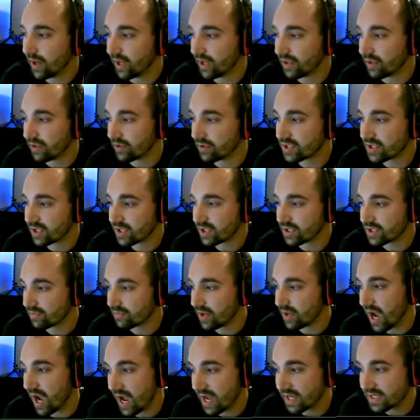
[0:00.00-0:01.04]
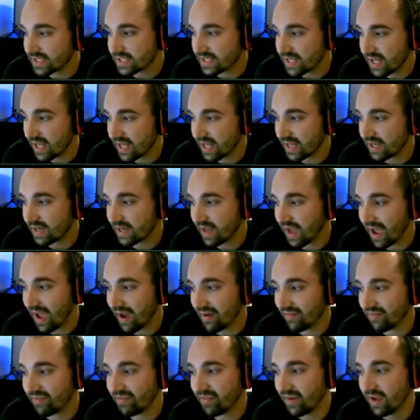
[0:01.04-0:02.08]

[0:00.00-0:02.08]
those are some guys that have